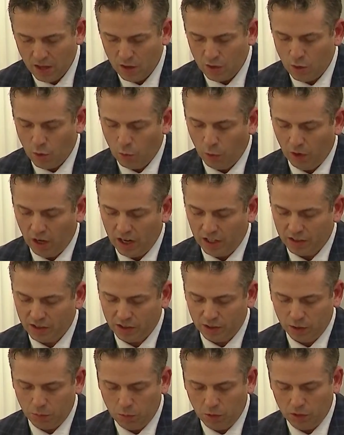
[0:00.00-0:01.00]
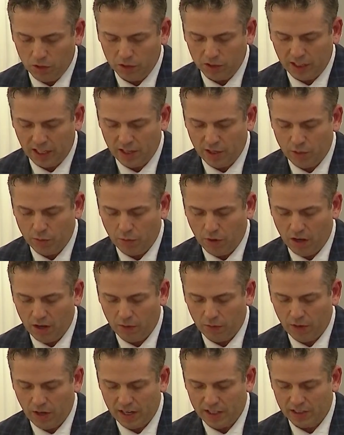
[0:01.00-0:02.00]
Nowhere else in the world can you run
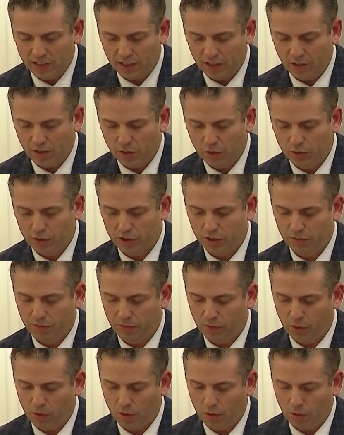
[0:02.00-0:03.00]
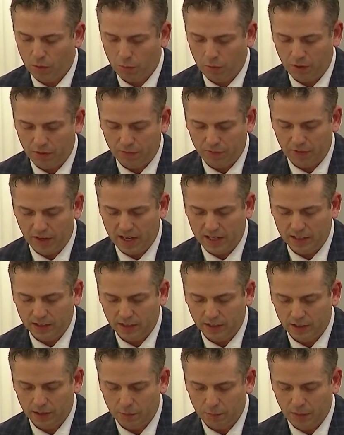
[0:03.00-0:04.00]
a race on the ocean floor with
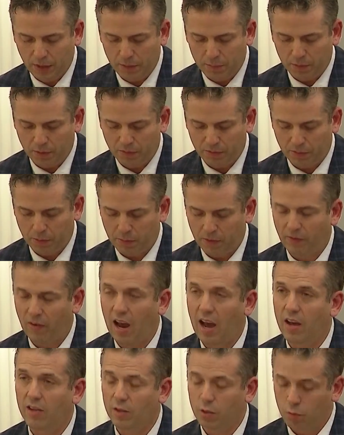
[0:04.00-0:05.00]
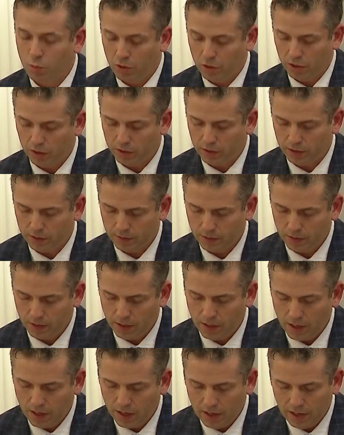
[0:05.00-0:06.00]
friends and people from around the world.
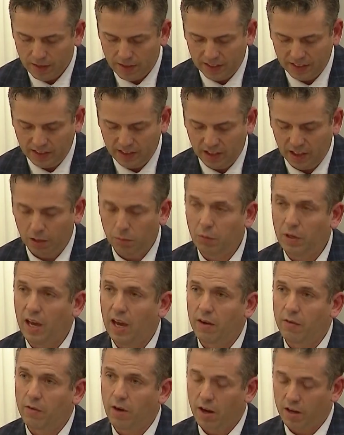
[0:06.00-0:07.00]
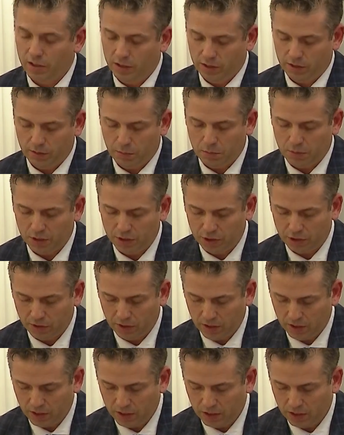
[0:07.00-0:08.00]
This year, we had runners from
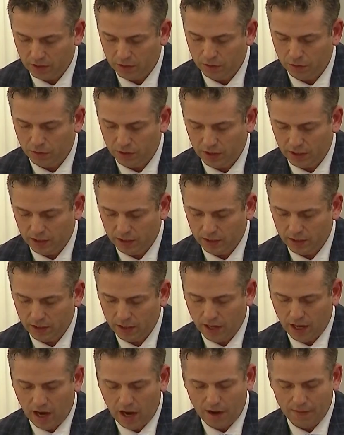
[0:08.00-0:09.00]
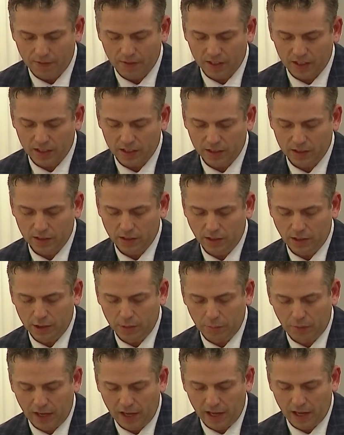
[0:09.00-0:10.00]
Australia, New Zealand, Africa,
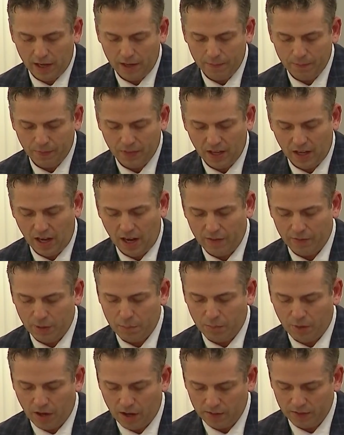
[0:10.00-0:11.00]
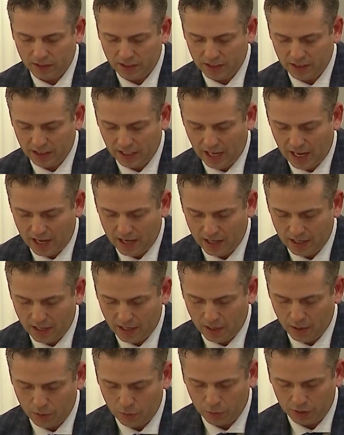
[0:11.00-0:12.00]
Japan, and every province in
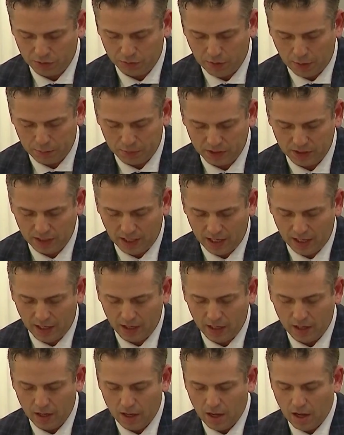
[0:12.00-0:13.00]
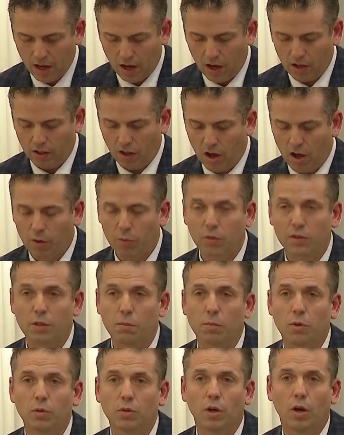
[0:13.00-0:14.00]
Canada who was represented, along with
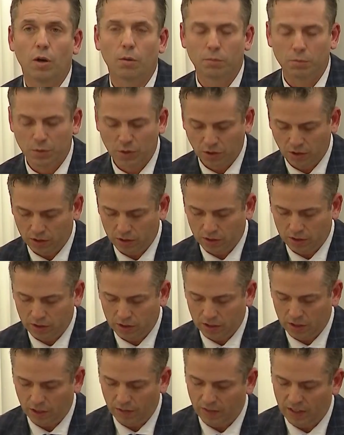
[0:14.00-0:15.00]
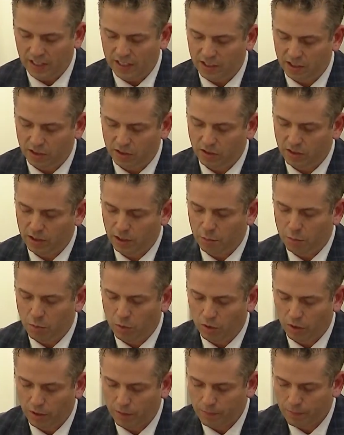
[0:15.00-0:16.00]
most of the Eastern
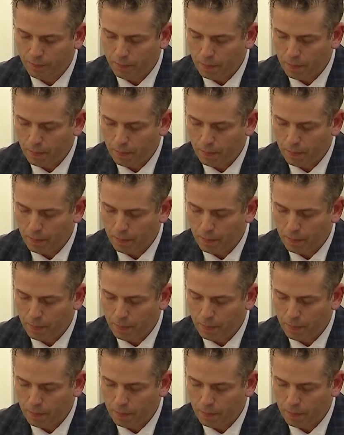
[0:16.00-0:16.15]
Seaboard.